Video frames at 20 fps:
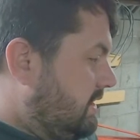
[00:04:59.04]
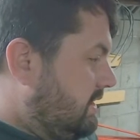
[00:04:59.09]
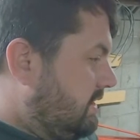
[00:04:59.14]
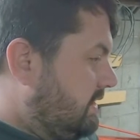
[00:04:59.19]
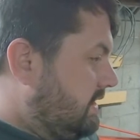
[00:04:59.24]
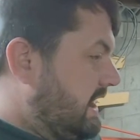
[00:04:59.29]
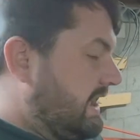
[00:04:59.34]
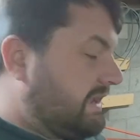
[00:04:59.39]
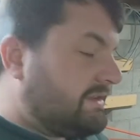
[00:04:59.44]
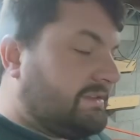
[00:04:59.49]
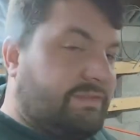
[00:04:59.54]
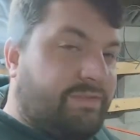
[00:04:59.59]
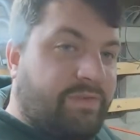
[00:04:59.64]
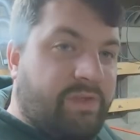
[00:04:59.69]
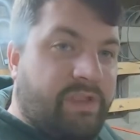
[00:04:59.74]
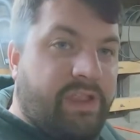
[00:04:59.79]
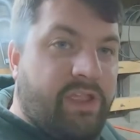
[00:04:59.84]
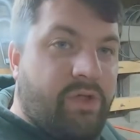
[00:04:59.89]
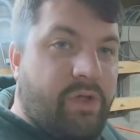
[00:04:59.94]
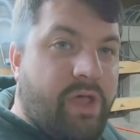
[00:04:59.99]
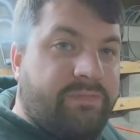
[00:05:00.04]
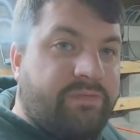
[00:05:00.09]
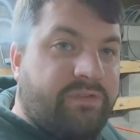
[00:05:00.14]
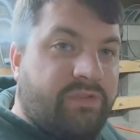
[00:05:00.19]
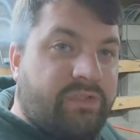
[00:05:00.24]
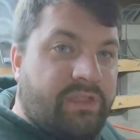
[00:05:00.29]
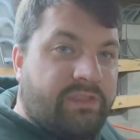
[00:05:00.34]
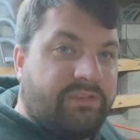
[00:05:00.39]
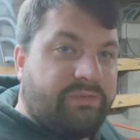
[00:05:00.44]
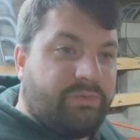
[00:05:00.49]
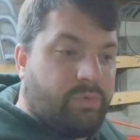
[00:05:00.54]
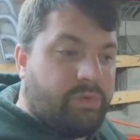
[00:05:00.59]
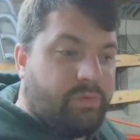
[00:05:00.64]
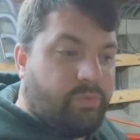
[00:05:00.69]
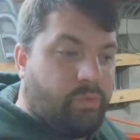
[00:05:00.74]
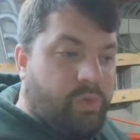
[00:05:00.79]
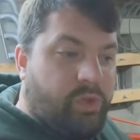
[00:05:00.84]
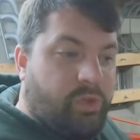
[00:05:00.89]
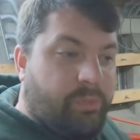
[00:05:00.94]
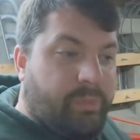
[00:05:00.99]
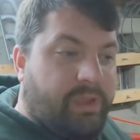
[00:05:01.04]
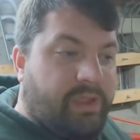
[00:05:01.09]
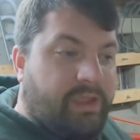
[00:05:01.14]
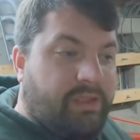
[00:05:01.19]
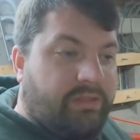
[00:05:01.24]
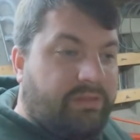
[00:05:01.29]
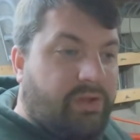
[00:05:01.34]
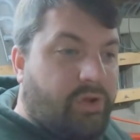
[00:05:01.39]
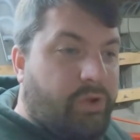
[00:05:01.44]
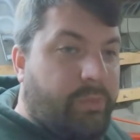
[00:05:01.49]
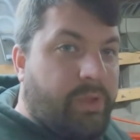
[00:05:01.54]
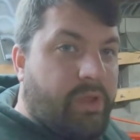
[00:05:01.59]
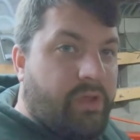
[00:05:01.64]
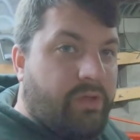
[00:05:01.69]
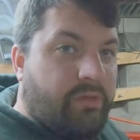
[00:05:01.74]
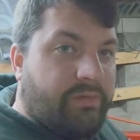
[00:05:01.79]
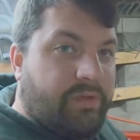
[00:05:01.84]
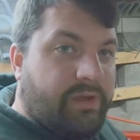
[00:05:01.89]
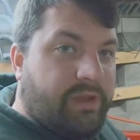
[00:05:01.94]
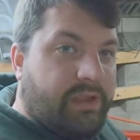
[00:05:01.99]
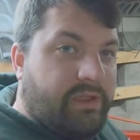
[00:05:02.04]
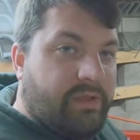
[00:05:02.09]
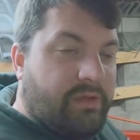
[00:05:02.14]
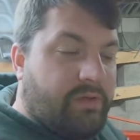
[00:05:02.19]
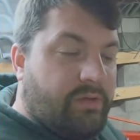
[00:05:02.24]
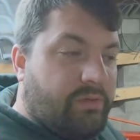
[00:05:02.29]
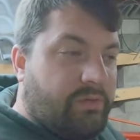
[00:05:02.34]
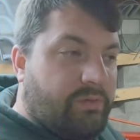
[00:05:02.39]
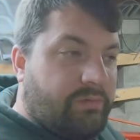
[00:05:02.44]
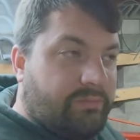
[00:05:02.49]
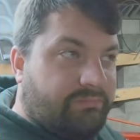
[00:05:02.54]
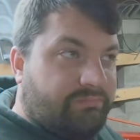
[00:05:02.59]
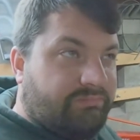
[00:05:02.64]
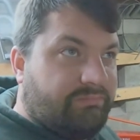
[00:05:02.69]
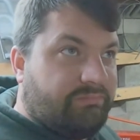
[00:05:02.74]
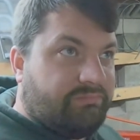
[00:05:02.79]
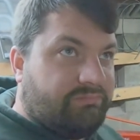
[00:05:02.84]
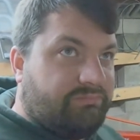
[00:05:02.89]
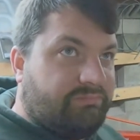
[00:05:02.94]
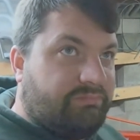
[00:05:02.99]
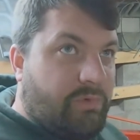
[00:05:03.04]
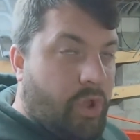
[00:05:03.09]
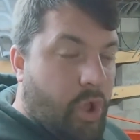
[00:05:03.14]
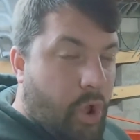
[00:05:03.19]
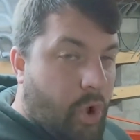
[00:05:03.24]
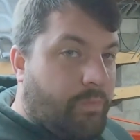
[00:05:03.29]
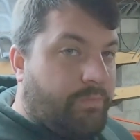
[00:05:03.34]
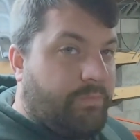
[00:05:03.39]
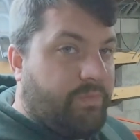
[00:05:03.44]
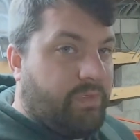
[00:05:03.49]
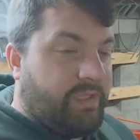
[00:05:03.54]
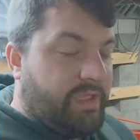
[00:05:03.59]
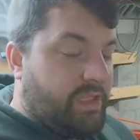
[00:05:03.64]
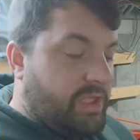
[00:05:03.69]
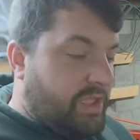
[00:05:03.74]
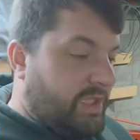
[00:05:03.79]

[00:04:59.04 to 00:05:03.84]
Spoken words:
next video after this one will be turbo video, hopefully,